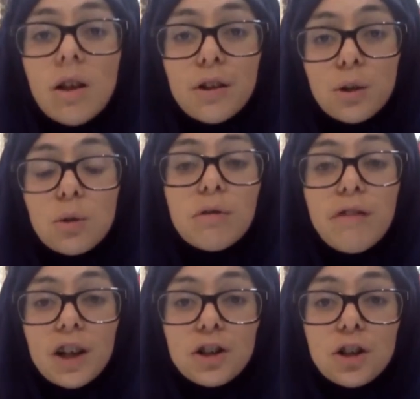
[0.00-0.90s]
The cool
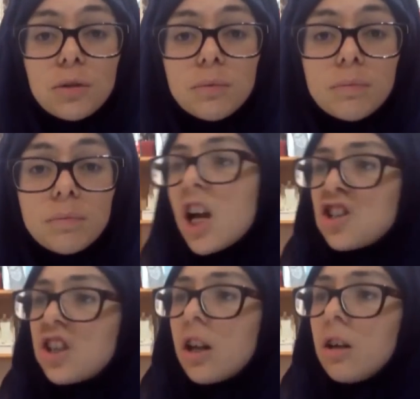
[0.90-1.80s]
factor.
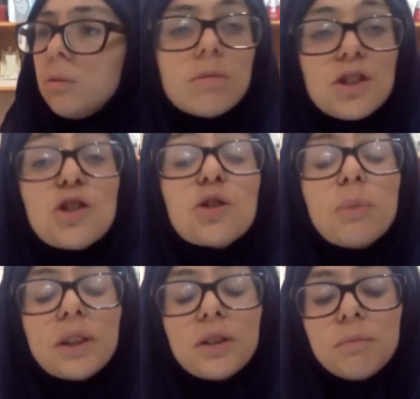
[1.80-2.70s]
HDR, Sciences
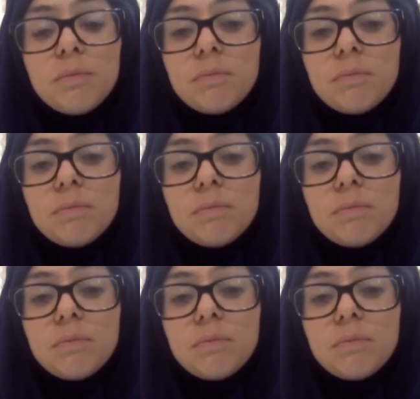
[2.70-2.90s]
Math.